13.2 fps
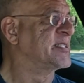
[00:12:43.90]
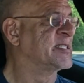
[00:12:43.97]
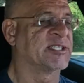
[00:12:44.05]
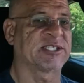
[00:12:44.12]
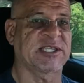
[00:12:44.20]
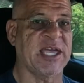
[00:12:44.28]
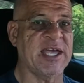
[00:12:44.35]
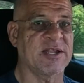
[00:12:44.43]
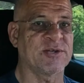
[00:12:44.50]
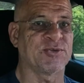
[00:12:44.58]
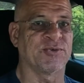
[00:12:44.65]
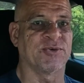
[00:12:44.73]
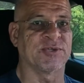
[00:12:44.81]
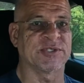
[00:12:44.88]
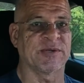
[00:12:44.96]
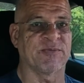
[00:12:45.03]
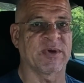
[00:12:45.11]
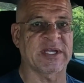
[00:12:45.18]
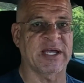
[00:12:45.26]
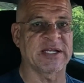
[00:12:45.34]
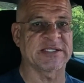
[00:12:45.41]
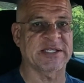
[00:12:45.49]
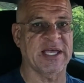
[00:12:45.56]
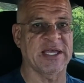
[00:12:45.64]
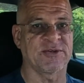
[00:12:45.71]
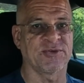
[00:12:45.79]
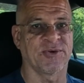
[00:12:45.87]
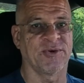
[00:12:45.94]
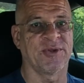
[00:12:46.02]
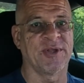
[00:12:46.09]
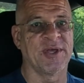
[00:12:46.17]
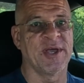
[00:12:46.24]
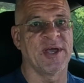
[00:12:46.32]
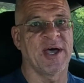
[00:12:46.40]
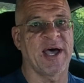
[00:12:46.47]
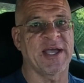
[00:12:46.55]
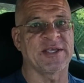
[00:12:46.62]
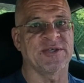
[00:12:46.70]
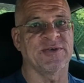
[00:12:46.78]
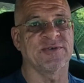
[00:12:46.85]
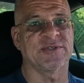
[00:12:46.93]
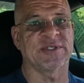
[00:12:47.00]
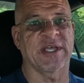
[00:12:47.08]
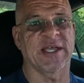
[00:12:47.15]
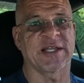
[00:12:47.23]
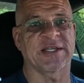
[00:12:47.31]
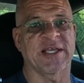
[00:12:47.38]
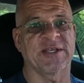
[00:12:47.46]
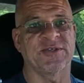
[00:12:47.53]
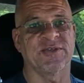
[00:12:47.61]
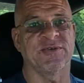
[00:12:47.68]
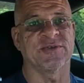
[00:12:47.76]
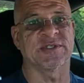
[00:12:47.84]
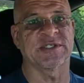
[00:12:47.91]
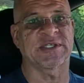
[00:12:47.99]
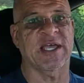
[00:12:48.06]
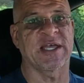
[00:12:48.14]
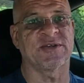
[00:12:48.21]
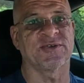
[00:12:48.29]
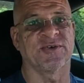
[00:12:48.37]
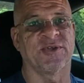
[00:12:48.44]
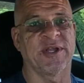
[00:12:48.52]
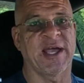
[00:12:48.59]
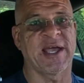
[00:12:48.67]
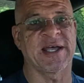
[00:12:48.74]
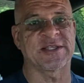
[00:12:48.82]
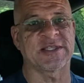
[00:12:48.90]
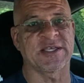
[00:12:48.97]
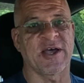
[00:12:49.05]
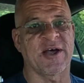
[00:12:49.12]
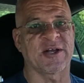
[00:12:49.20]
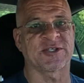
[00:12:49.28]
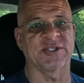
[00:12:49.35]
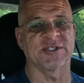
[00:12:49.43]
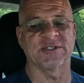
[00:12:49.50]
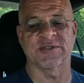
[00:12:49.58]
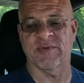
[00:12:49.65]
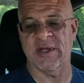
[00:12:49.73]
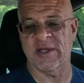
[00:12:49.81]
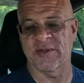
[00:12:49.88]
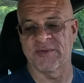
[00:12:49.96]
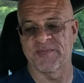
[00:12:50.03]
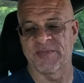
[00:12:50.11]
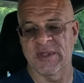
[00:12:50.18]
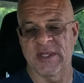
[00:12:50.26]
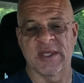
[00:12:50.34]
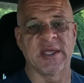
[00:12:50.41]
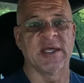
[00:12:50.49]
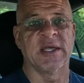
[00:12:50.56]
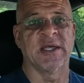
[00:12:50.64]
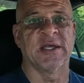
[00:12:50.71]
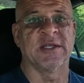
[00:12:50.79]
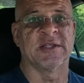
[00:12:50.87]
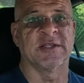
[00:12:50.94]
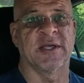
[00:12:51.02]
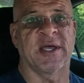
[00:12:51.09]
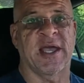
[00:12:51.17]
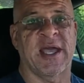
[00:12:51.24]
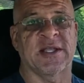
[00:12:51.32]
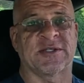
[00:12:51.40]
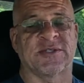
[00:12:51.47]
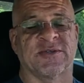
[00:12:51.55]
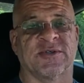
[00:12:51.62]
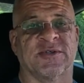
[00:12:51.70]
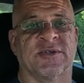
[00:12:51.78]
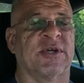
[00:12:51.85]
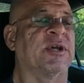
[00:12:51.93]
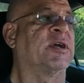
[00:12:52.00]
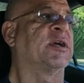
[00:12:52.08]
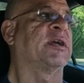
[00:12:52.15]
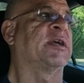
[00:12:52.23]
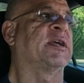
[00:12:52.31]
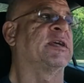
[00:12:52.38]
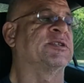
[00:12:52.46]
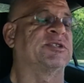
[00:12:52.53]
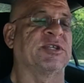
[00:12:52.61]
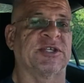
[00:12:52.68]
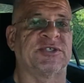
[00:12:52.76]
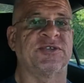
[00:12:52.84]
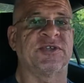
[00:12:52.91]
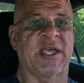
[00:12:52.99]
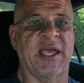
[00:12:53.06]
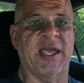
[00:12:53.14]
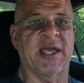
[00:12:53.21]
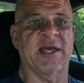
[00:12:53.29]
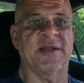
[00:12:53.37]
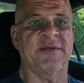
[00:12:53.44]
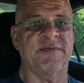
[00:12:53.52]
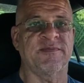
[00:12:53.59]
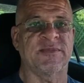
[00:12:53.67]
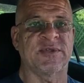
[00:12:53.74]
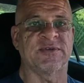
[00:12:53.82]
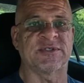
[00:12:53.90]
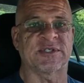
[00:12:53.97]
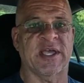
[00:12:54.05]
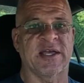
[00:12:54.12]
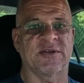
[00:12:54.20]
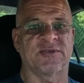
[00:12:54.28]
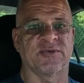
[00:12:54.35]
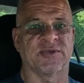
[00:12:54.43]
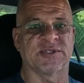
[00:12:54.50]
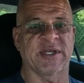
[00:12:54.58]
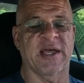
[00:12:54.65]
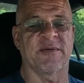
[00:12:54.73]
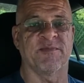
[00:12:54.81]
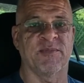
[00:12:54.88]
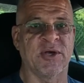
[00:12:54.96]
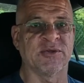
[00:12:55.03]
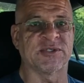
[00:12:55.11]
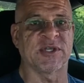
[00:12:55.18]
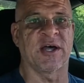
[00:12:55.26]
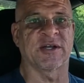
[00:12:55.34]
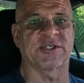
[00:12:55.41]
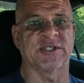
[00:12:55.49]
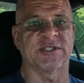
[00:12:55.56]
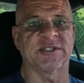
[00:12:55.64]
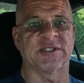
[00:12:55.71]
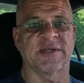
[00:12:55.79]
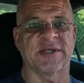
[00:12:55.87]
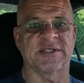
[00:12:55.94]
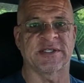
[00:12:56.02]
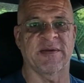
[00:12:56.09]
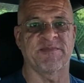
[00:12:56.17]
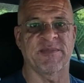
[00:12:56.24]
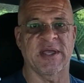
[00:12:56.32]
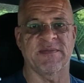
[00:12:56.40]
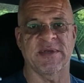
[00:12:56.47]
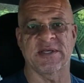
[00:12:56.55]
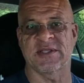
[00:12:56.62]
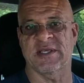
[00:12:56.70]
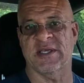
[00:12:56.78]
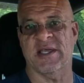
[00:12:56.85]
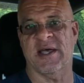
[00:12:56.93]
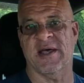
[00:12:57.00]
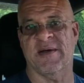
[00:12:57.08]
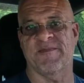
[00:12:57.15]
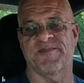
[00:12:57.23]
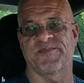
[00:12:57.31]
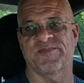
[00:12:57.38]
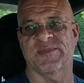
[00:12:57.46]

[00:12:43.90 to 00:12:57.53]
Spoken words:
scan tools and what kind of scan tool I use, and can you use a scan tool at the auctions? Well, the answer is yes, you can use scan tools at most auctions, except maybe the